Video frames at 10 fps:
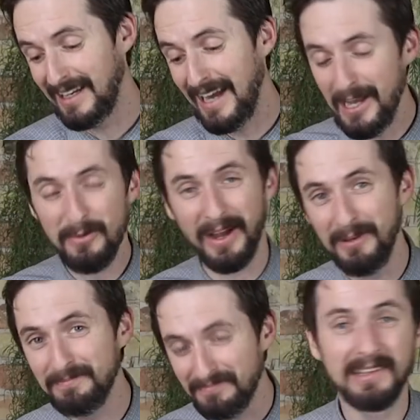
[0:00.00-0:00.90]

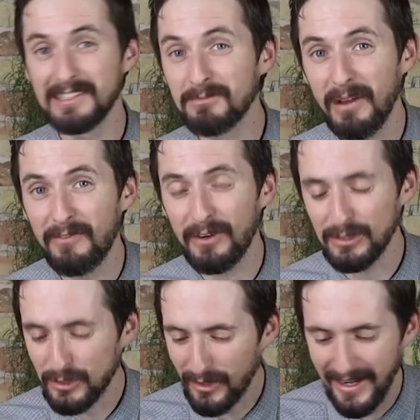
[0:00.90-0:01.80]
Anyway, this is my
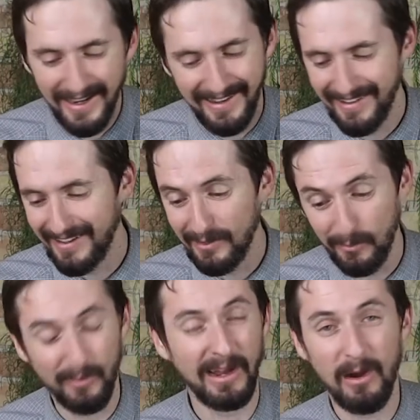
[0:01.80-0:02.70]
first try.
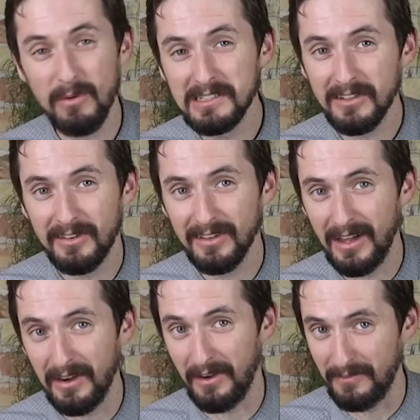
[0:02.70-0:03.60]
We always learn a
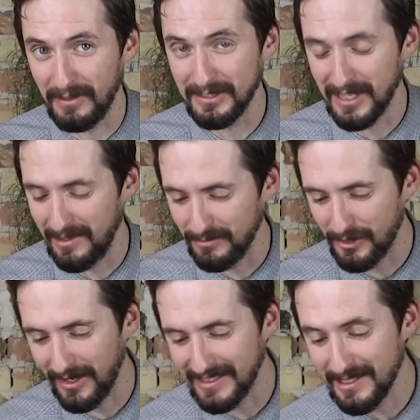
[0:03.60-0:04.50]
lot our first time
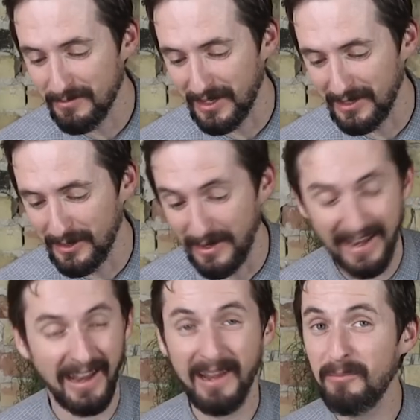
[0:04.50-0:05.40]
trying something new,
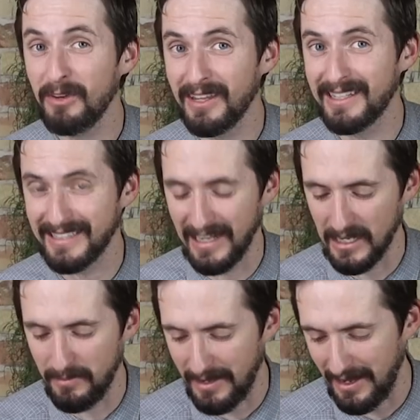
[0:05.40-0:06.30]
and I am really
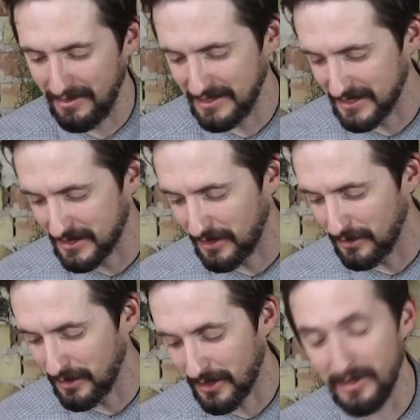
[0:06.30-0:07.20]
excited about how this is going to
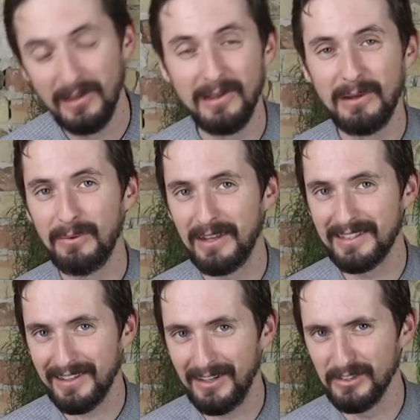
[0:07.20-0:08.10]
look when
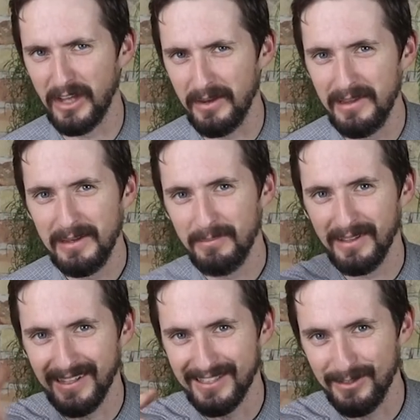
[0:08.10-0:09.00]
it's all done, but
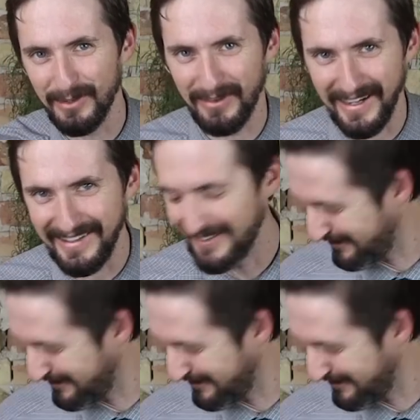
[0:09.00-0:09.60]
let's do it right.